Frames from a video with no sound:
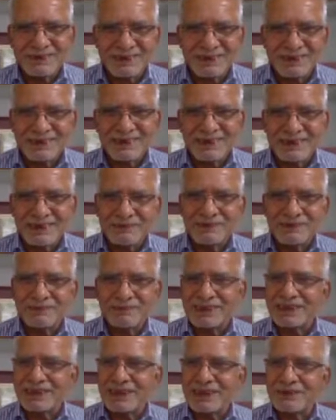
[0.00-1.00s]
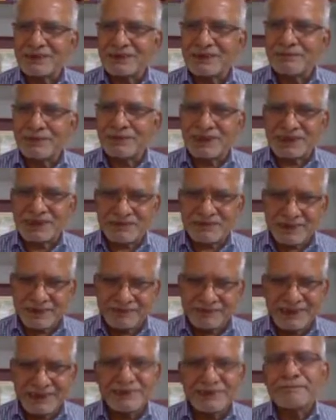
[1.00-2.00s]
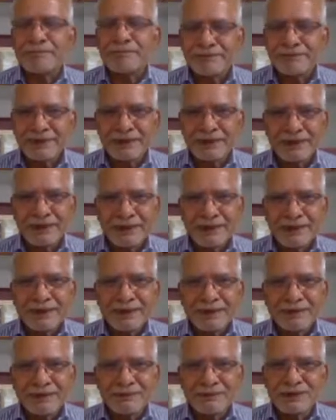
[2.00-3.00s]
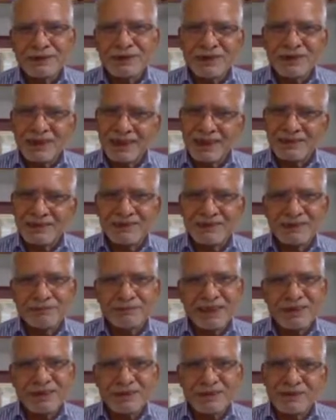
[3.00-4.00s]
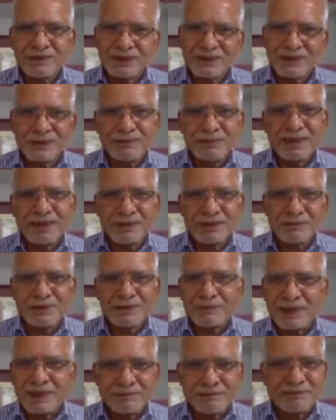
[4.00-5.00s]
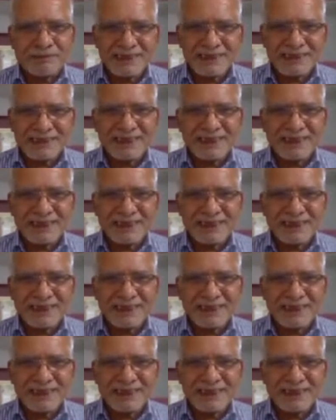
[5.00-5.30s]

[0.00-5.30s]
150,000 per square feet. Now you don't get one bedroom or two bedroom apartments